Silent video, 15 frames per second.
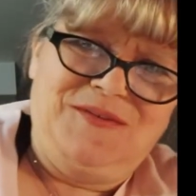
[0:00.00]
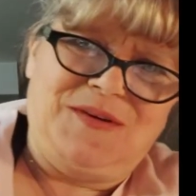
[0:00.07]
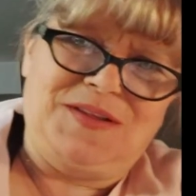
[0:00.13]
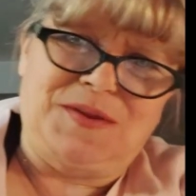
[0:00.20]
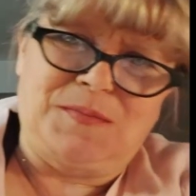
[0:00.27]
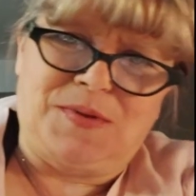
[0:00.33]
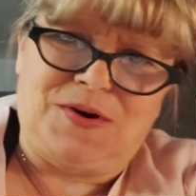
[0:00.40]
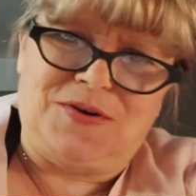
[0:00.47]
when
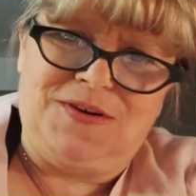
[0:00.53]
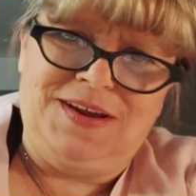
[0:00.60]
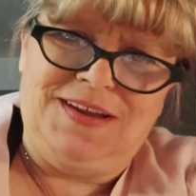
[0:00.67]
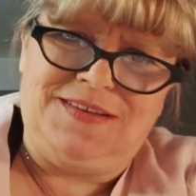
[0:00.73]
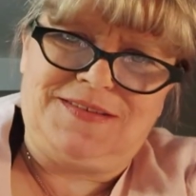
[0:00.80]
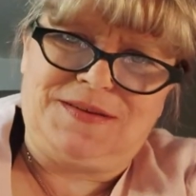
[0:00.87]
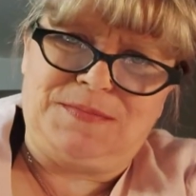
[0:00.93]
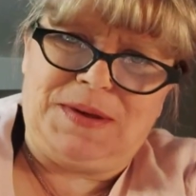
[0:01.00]
the barn
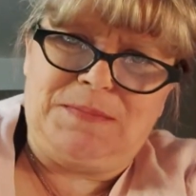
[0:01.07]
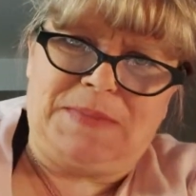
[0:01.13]
needs to be